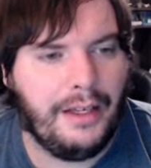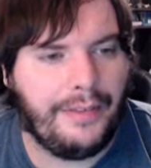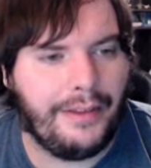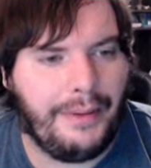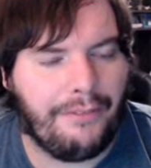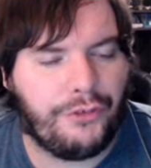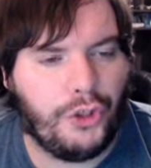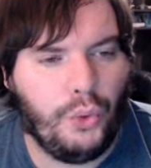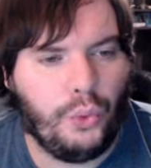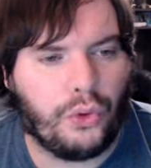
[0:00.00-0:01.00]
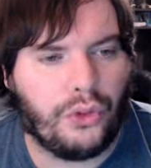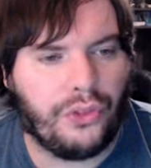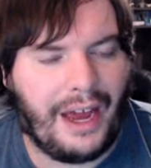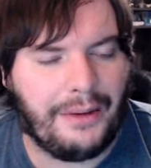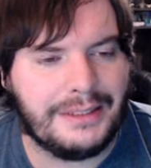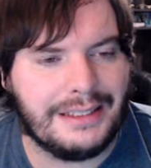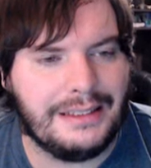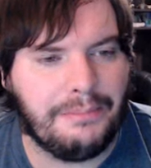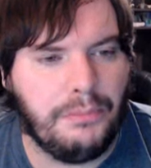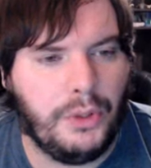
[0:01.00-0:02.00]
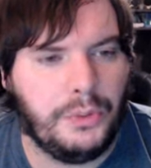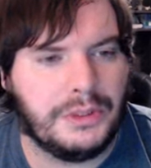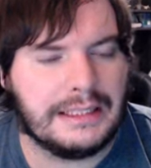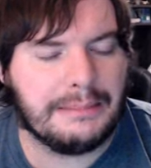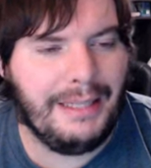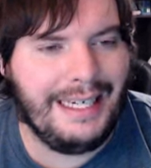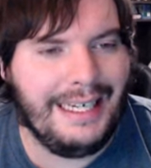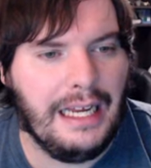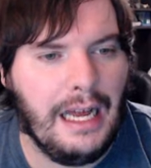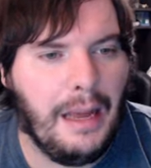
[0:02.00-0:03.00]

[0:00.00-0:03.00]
And then we have 2000 Moon Smitty